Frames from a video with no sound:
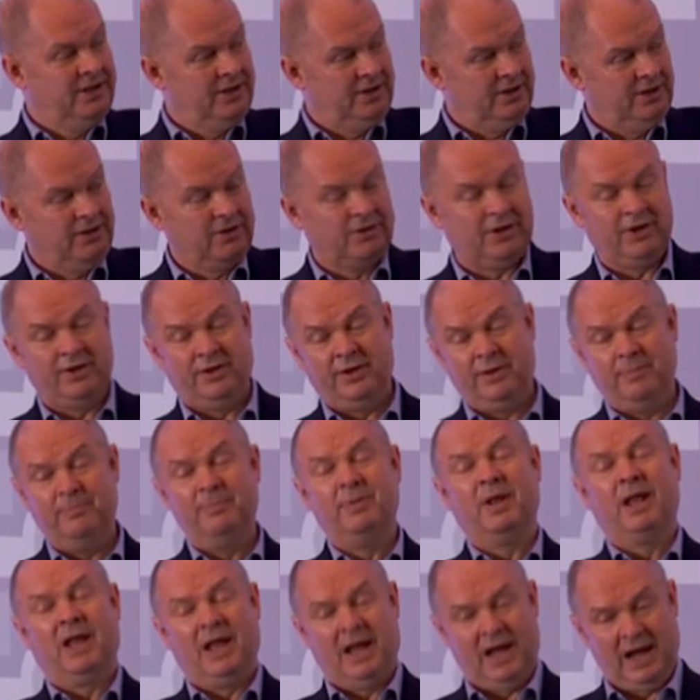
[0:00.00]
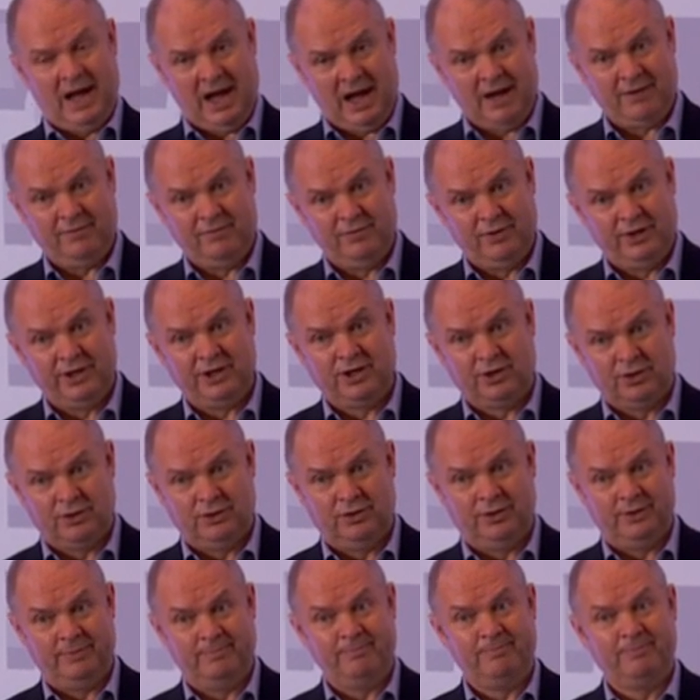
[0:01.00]
look at them, and recall
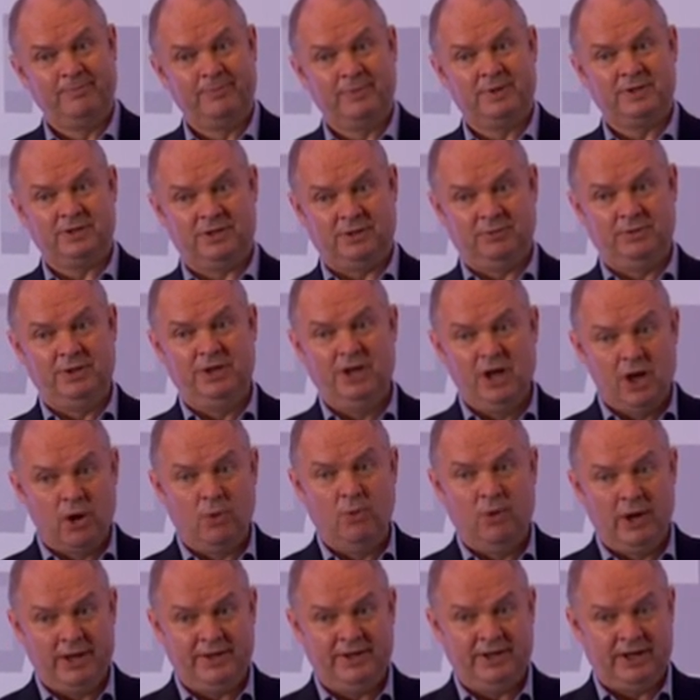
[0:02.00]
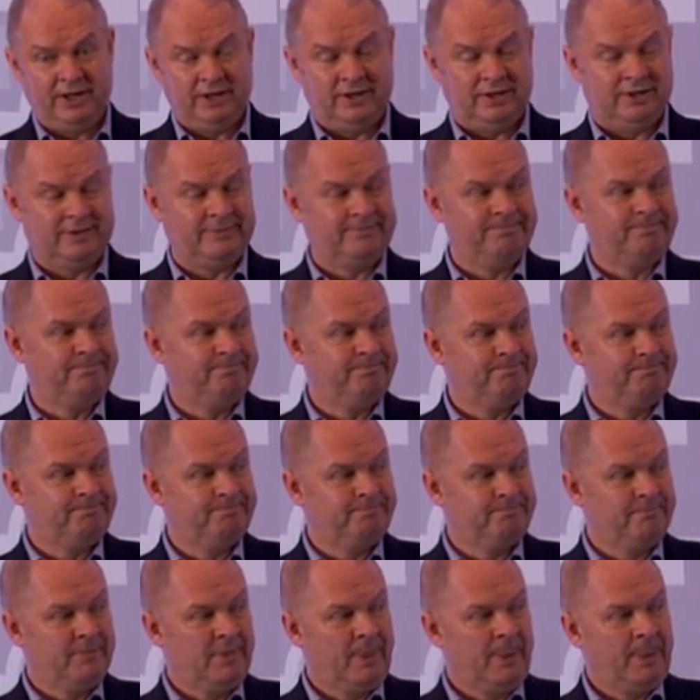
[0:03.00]
them, so we know where they are.
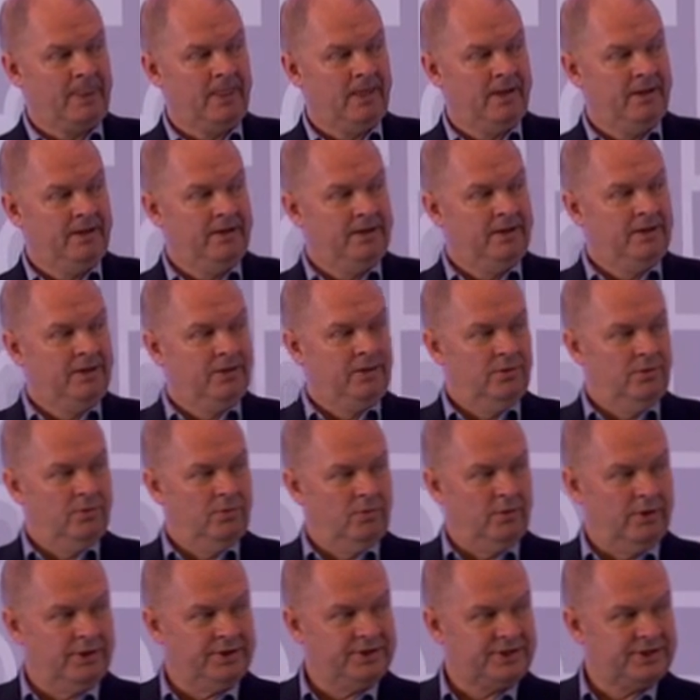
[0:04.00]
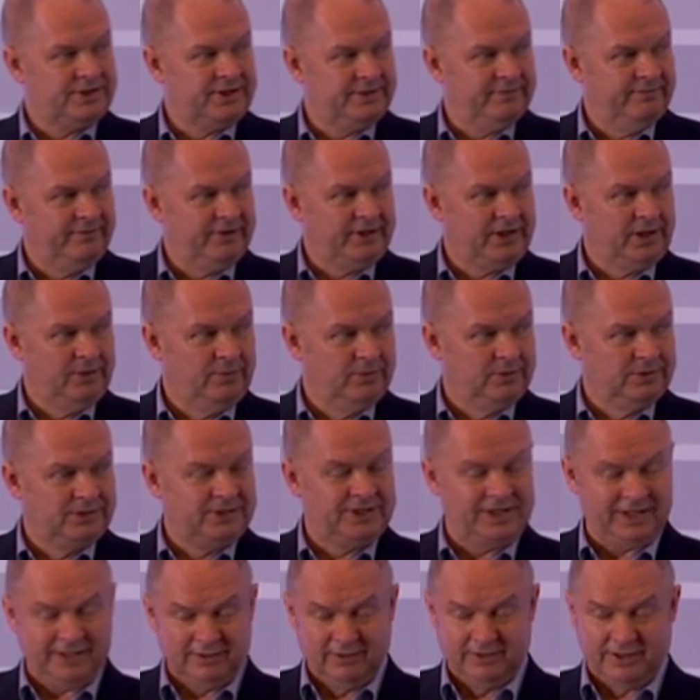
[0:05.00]
What Vicky will
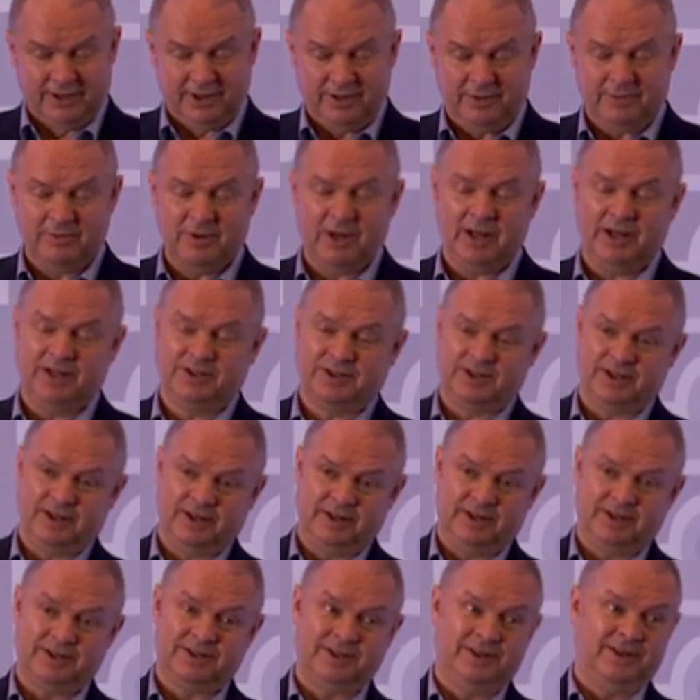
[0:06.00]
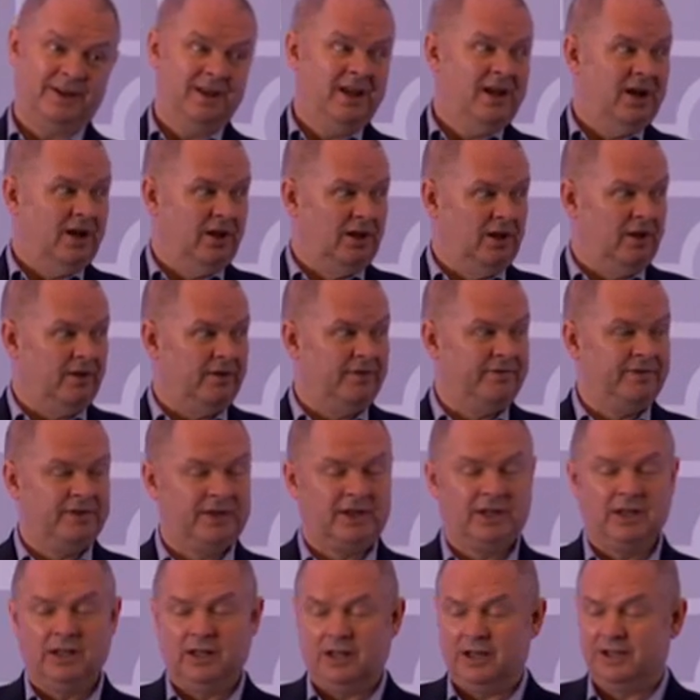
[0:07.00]
tell you is that a lot of the
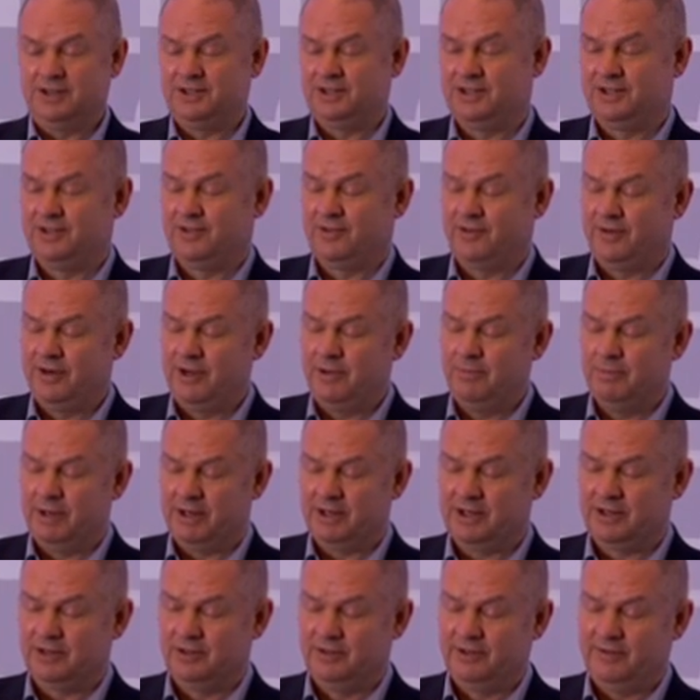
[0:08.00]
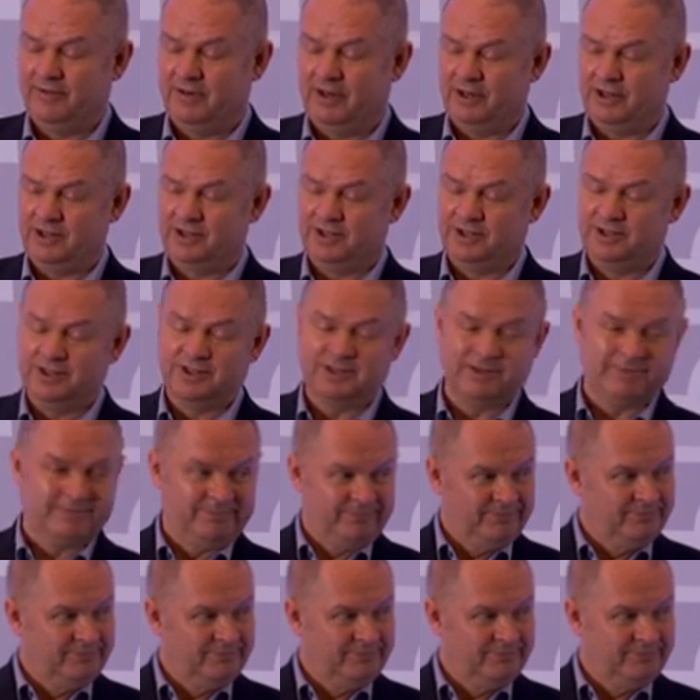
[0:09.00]
Class 3 medical devices